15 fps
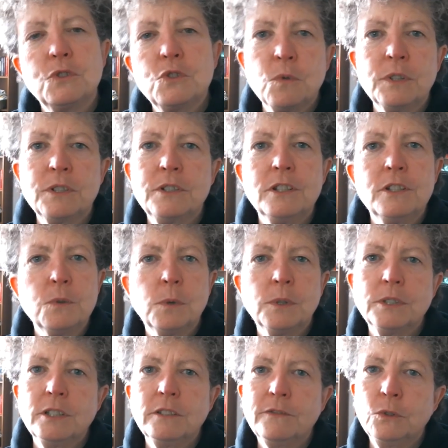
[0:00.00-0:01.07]

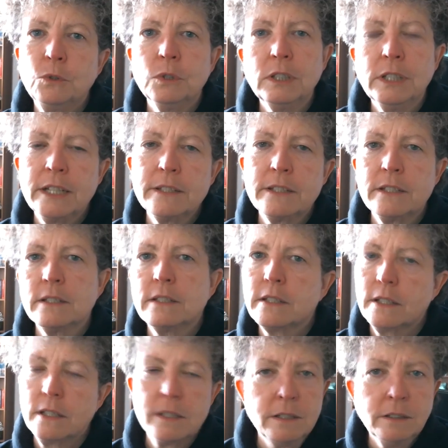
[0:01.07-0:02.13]
2024 Lenten
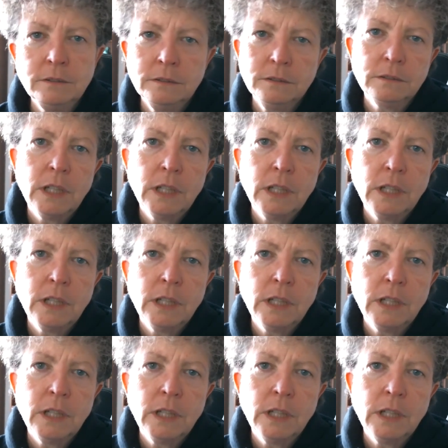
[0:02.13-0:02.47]
season.